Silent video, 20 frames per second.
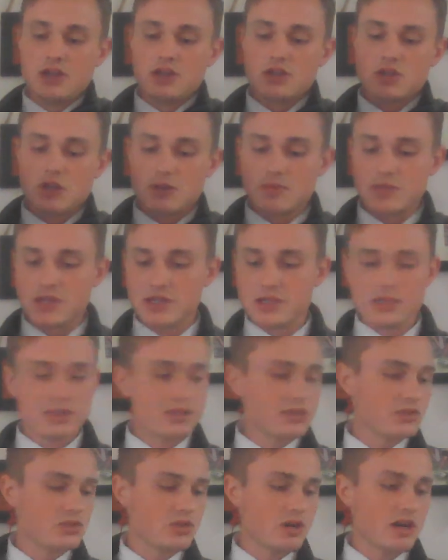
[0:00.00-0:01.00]
So I'm going to
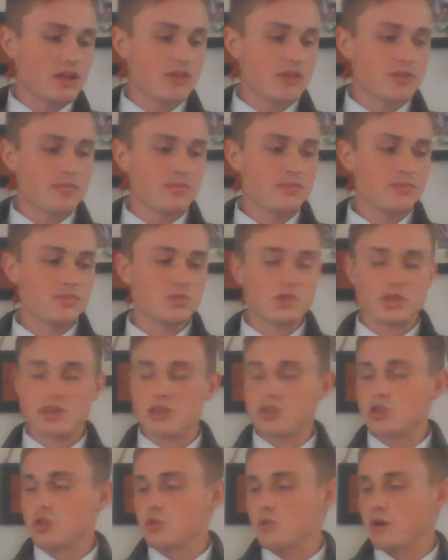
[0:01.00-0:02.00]
still draw them with
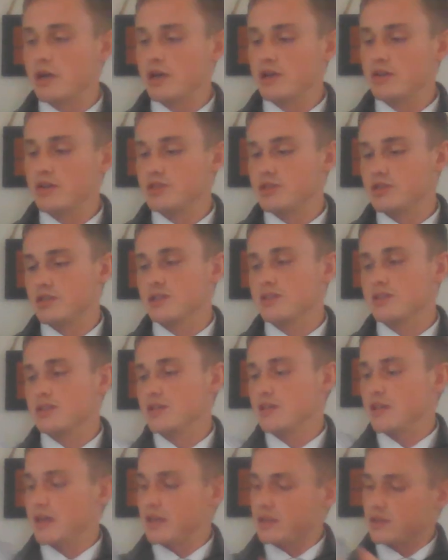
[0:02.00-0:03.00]
a square just because
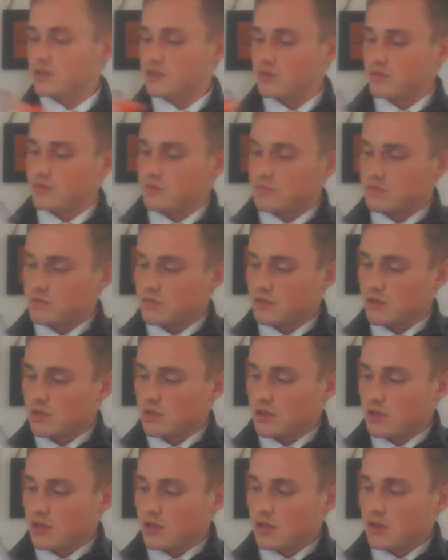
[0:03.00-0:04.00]
I like to
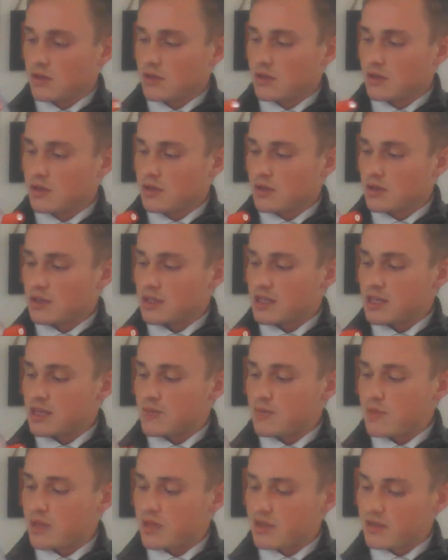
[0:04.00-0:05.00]

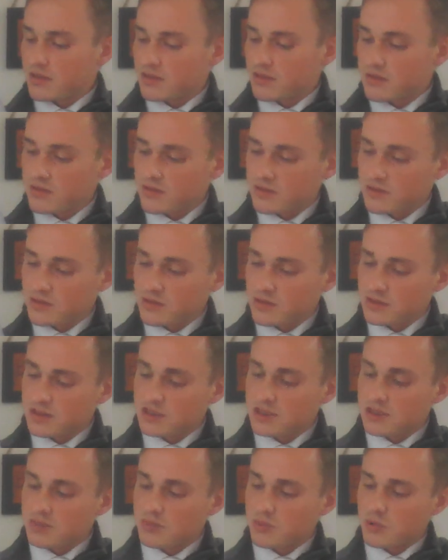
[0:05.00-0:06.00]
keep it
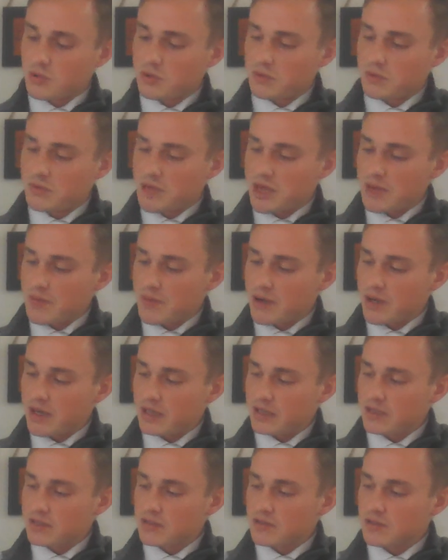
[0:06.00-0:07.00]
simple in my
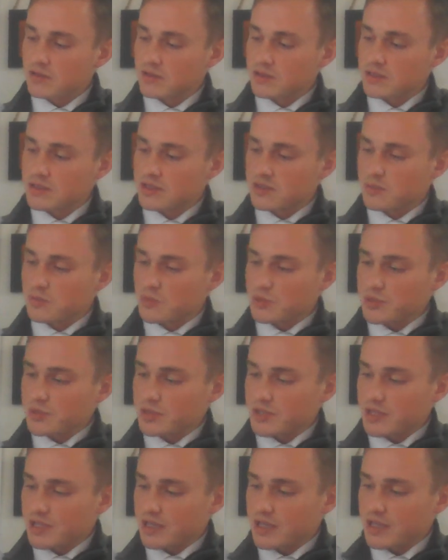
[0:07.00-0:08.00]
mind, or as simple
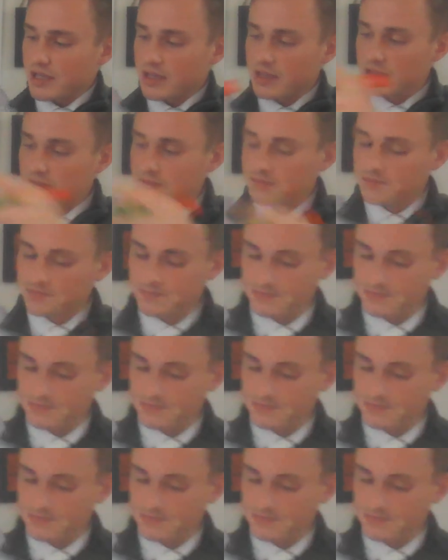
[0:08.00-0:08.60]
as I can.